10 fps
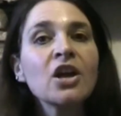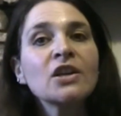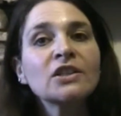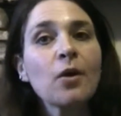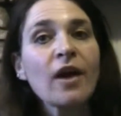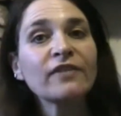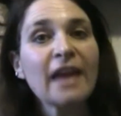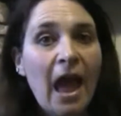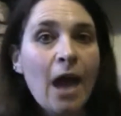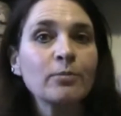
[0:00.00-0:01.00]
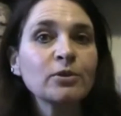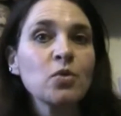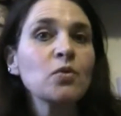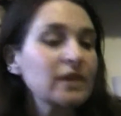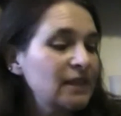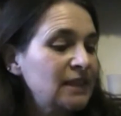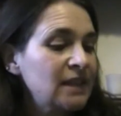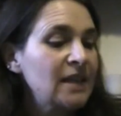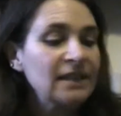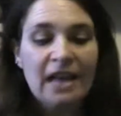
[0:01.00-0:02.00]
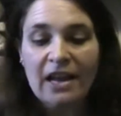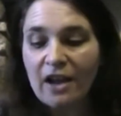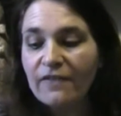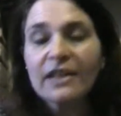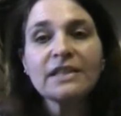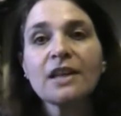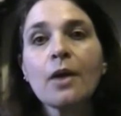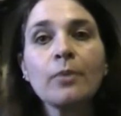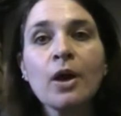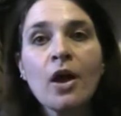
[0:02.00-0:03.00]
So I've kept all these seeds, and I've ended up